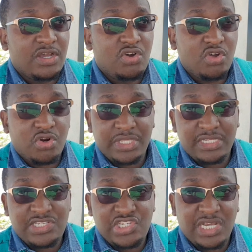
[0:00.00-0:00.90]
growing
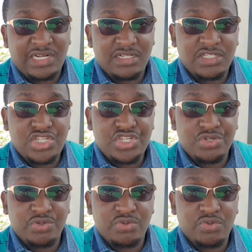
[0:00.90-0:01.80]
this channel
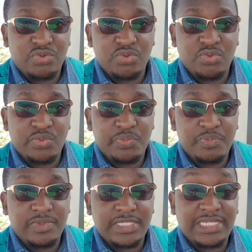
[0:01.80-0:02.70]
to
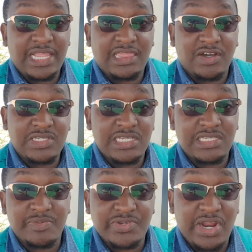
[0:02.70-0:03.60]
10,000
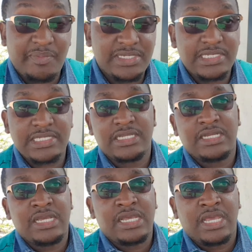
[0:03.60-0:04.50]
subscribers,
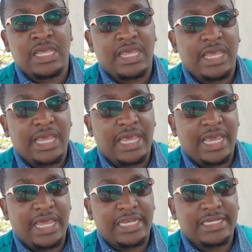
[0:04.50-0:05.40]

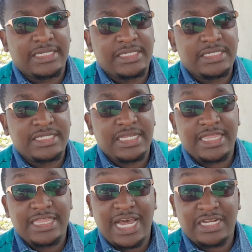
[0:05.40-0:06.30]
and
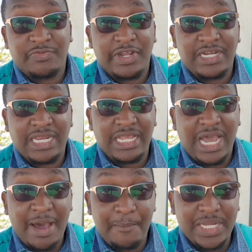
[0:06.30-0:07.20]
that finally
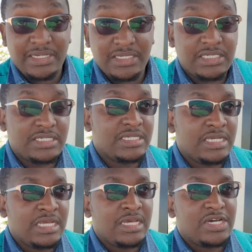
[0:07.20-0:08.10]
happened
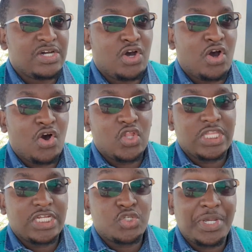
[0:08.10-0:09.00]
on
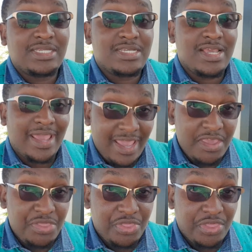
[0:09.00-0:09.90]
the
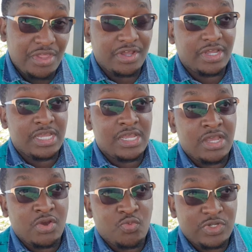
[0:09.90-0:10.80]
28th,
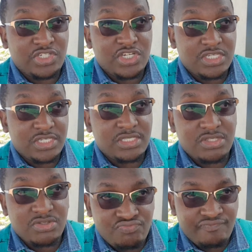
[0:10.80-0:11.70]
which is
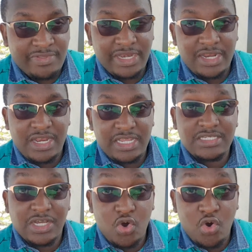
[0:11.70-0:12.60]
3 days
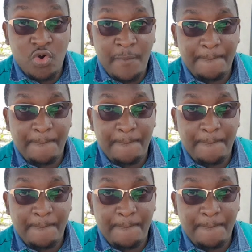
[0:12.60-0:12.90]
ago.